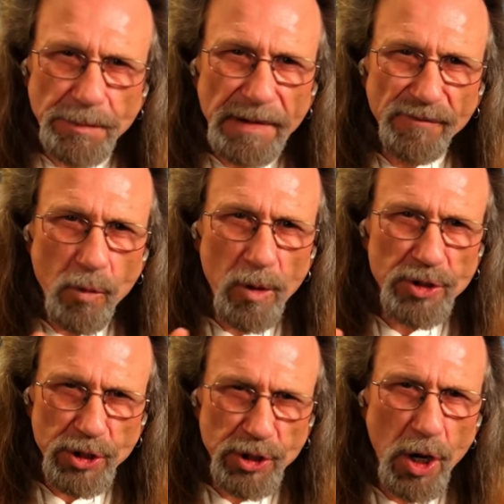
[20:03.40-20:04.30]
before
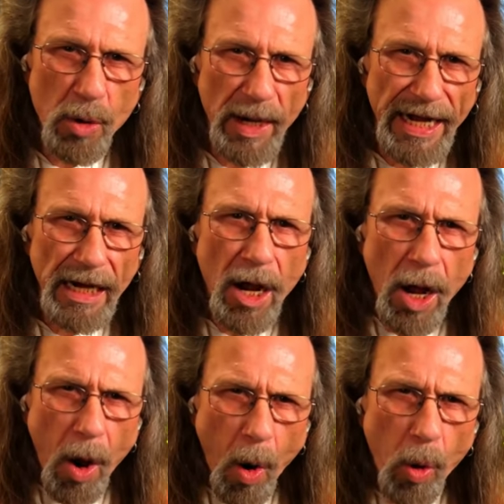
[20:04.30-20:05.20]
showing
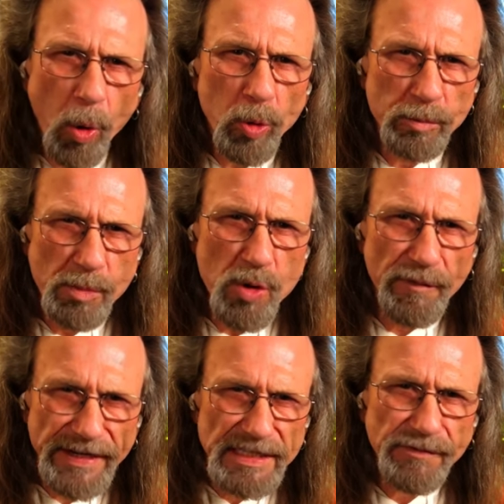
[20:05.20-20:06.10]
old
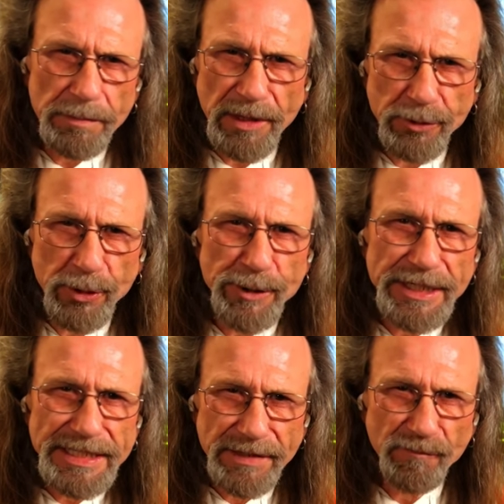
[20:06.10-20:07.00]
movies from the 30s and